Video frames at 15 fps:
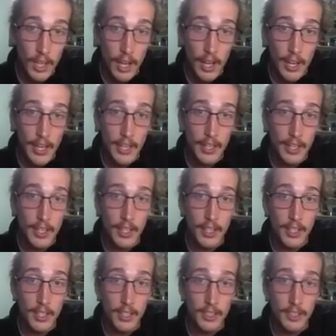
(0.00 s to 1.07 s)
Hit a good
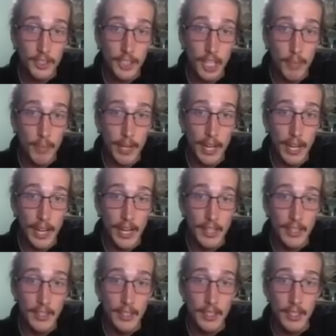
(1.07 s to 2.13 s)
little shuck by,
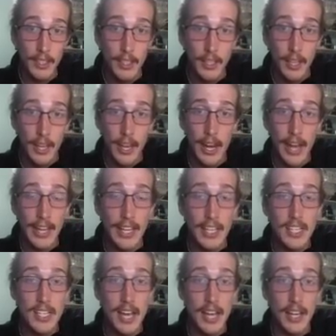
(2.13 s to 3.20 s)
and I get
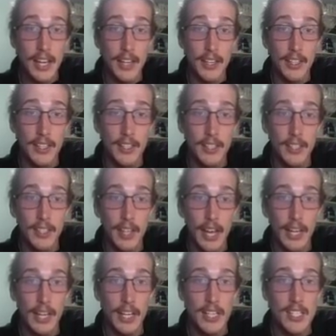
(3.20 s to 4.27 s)
excited. I
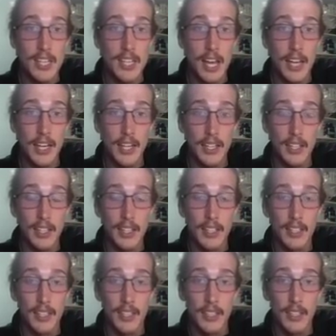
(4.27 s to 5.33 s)
get excited.
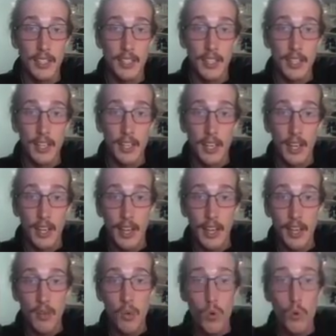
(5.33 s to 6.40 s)

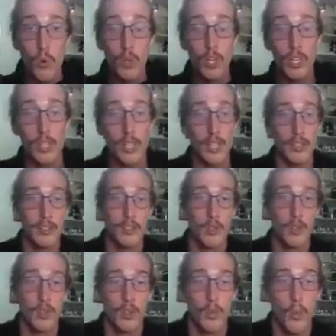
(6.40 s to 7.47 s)
And look,
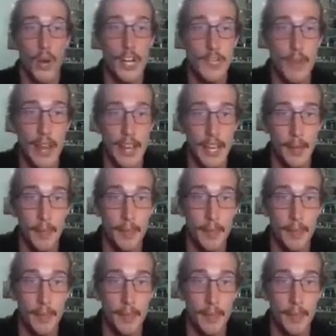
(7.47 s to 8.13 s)
where's my hip?